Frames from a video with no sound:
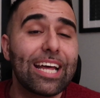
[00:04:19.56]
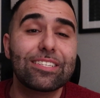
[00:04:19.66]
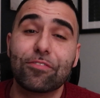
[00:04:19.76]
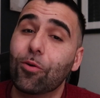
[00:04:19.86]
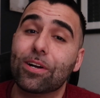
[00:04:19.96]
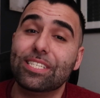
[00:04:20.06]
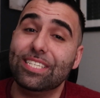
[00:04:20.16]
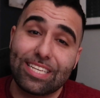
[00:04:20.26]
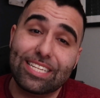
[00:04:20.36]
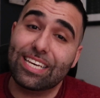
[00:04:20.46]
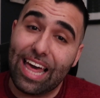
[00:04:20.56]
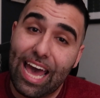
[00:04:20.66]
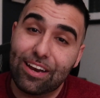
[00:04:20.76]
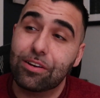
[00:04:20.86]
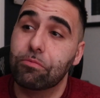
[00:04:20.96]
And of course, he said to
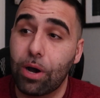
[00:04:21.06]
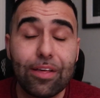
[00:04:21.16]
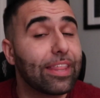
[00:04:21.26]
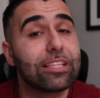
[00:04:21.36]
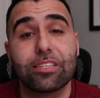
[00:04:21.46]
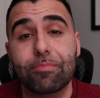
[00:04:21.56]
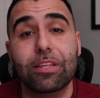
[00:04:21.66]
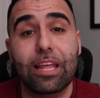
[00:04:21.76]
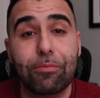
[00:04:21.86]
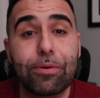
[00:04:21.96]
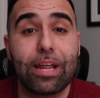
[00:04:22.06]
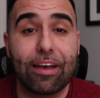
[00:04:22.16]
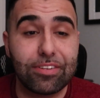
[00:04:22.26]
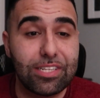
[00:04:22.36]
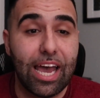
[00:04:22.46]
that, well, that's something that we would
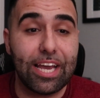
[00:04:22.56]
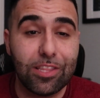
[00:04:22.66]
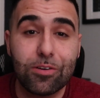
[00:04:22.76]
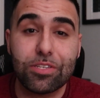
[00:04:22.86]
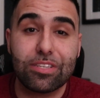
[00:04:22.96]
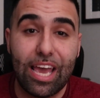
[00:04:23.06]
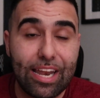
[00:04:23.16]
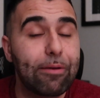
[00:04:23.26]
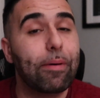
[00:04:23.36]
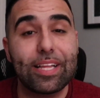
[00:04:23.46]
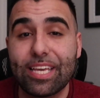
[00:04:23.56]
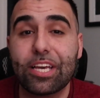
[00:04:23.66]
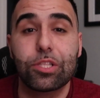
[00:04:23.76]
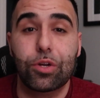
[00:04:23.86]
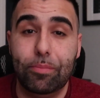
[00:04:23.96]
have to diagnose and it might
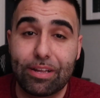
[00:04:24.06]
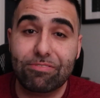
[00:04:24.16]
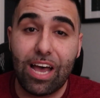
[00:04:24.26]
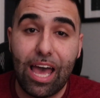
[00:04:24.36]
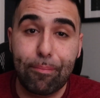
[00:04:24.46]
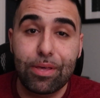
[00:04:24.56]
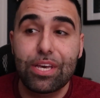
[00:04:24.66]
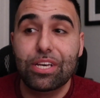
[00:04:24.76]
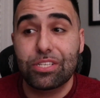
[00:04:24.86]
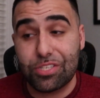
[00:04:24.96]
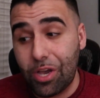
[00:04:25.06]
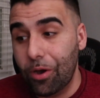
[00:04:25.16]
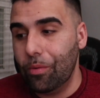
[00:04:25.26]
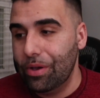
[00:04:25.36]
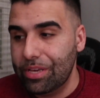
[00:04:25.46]
take a little bit of time.
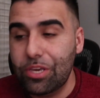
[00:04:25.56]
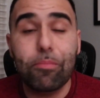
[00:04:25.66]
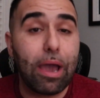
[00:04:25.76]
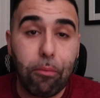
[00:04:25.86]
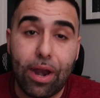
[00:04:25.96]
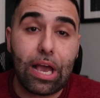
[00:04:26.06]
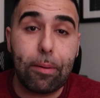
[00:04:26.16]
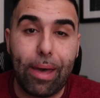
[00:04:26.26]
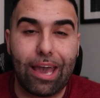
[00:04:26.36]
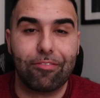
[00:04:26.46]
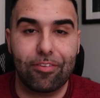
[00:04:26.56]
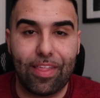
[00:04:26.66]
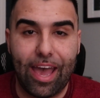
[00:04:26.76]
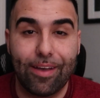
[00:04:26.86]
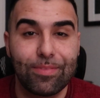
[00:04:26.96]
So you might want to come back for
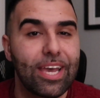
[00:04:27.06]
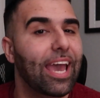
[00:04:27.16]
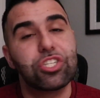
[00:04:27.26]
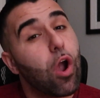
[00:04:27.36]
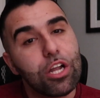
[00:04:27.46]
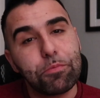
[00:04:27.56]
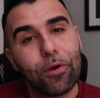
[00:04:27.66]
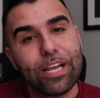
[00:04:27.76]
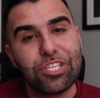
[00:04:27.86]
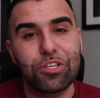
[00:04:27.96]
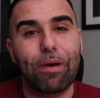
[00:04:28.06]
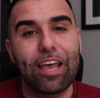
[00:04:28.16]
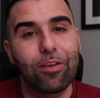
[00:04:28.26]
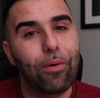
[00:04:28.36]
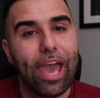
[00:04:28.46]
that. The charge port issue,
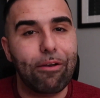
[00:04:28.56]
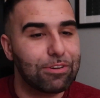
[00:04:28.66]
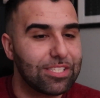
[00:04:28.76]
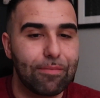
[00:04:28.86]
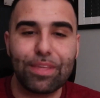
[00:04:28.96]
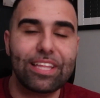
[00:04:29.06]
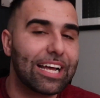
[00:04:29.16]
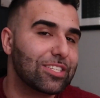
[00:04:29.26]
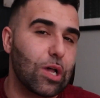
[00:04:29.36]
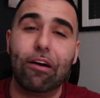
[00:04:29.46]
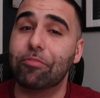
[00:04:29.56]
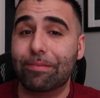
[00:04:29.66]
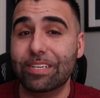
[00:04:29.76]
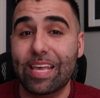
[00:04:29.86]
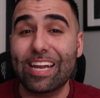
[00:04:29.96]
by the way, was something that's
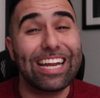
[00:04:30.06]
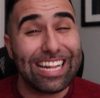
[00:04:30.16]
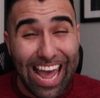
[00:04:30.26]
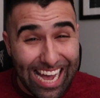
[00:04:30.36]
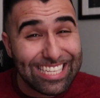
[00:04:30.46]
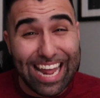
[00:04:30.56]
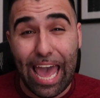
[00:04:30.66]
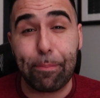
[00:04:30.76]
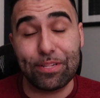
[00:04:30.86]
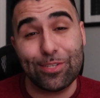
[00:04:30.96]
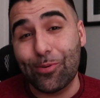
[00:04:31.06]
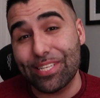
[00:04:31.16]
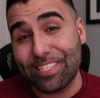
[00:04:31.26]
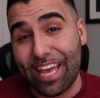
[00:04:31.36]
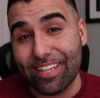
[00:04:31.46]
software related and it hasn't happened to
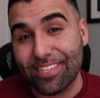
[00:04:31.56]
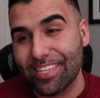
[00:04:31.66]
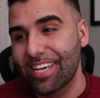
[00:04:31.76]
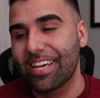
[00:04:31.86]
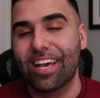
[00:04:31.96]
us since.